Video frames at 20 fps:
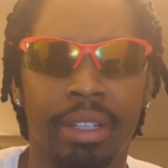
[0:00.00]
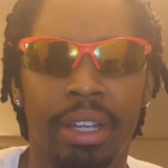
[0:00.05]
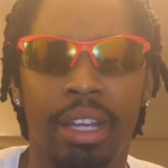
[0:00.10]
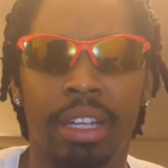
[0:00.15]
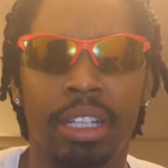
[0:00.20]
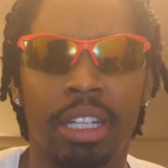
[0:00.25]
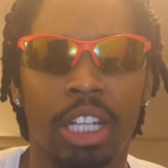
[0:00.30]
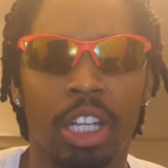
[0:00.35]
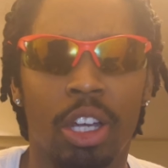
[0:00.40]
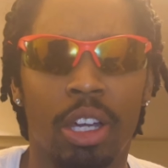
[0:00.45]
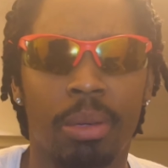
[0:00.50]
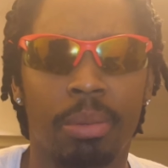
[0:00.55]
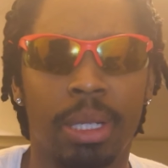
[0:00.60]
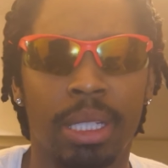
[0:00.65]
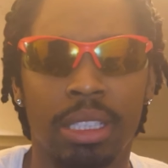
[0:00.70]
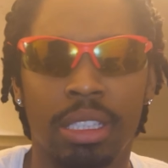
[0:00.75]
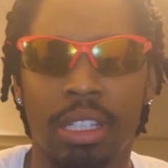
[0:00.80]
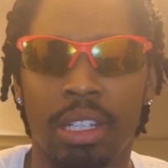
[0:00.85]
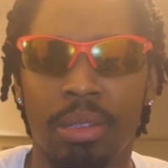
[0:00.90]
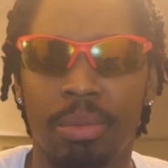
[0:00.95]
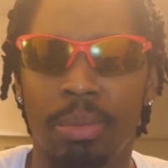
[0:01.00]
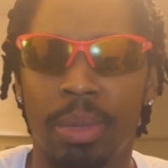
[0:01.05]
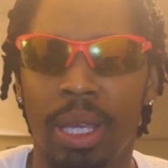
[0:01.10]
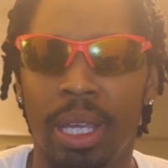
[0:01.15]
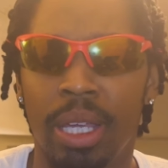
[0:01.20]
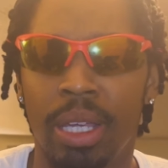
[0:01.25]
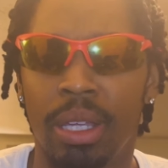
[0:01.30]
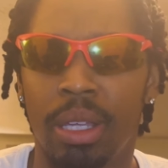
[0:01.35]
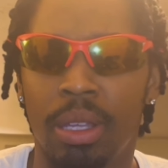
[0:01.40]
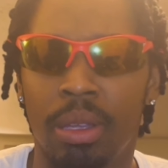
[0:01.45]
I need all my stuff
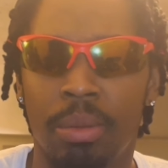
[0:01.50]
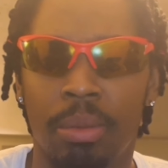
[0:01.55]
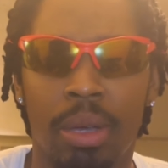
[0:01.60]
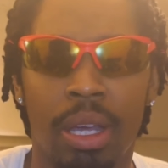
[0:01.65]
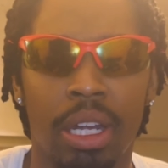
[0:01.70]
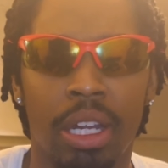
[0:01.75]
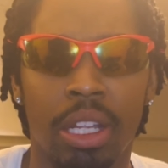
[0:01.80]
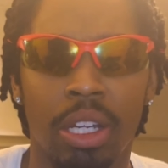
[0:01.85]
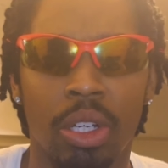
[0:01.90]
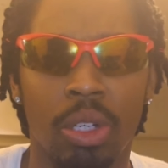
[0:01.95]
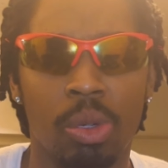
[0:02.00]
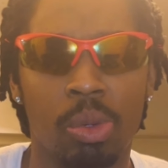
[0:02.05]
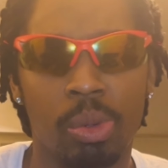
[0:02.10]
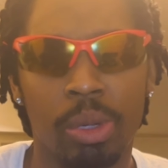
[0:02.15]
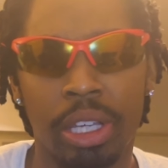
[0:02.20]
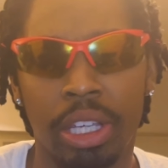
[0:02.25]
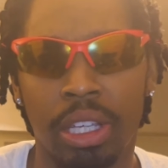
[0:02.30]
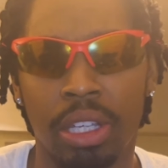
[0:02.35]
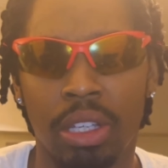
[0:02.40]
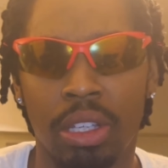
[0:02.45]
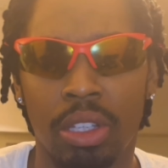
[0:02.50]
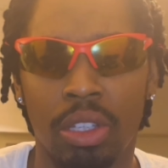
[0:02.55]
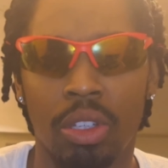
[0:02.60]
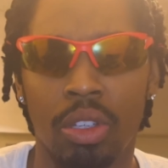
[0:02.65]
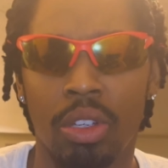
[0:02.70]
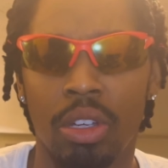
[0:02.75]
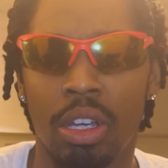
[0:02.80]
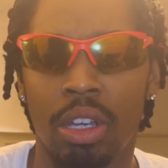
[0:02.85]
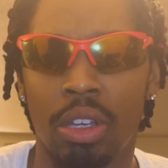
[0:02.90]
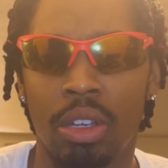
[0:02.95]
back by the end of the week, you
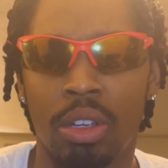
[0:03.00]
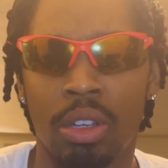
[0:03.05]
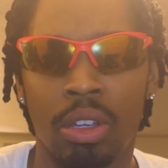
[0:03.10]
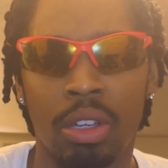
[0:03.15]
know,